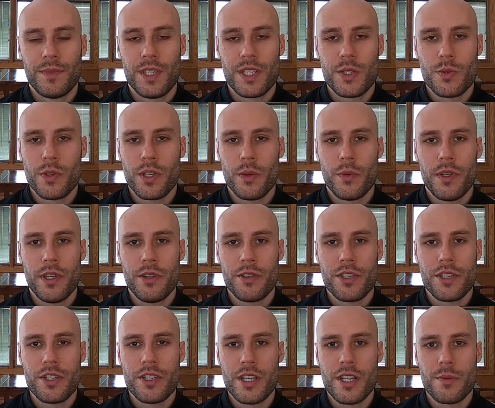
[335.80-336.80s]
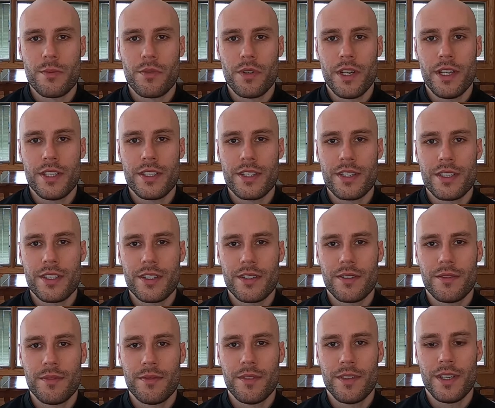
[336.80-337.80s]
This weekend, we don't just celebrate
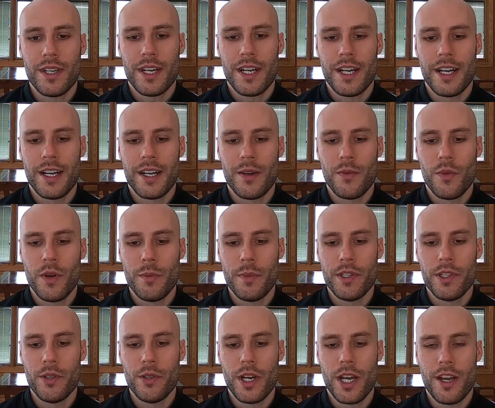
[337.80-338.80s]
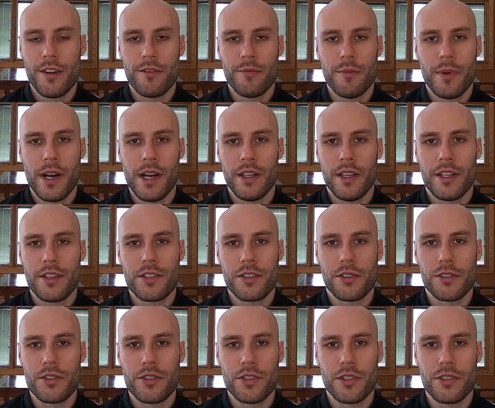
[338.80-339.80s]
women who have
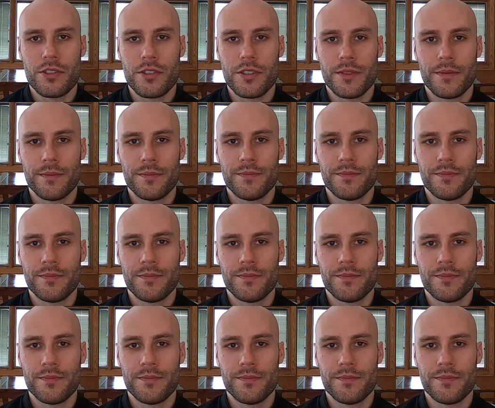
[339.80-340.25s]
biological children,